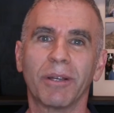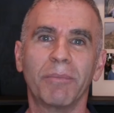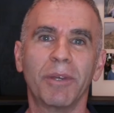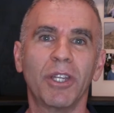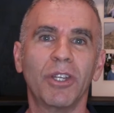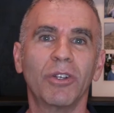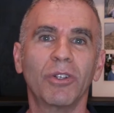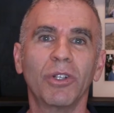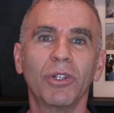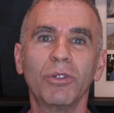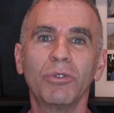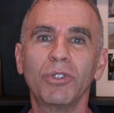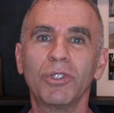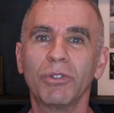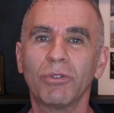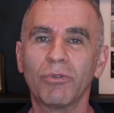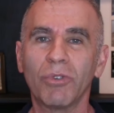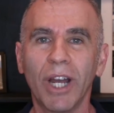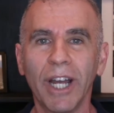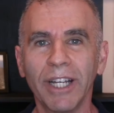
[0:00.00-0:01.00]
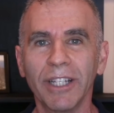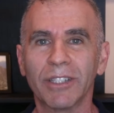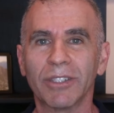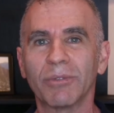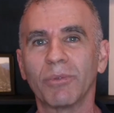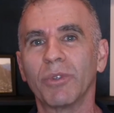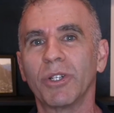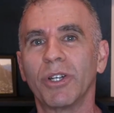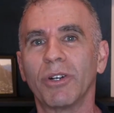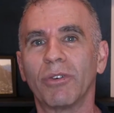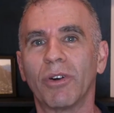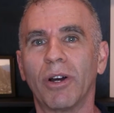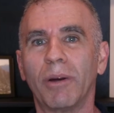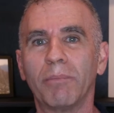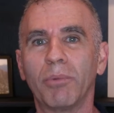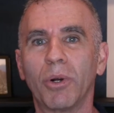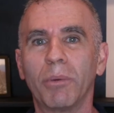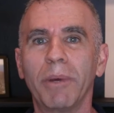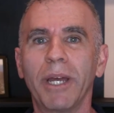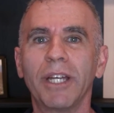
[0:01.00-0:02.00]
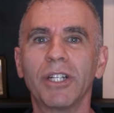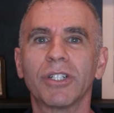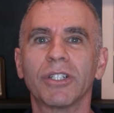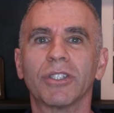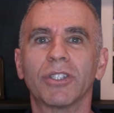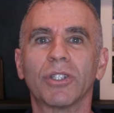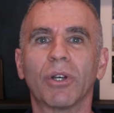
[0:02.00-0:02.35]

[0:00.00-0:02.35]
I mean, you lose your rights when you're on probation.